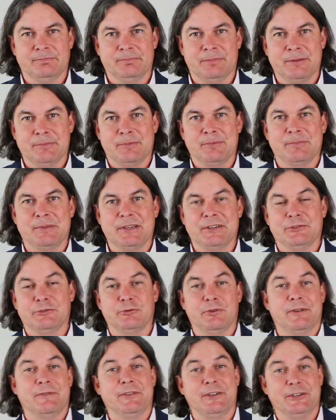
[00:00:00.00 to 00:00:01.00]
people being
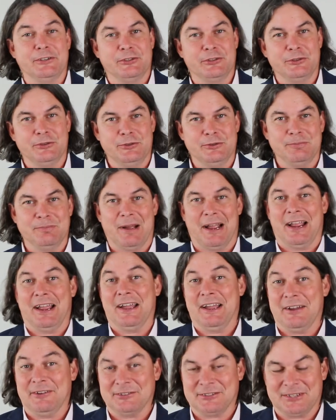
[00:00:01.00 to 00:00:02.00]
driven to buy a
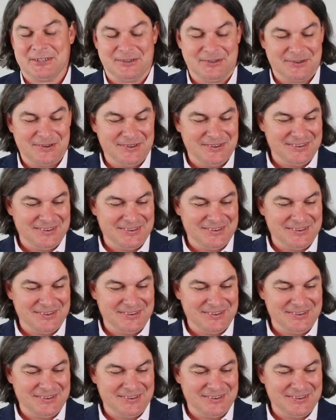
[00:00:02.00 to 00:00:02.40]
house here.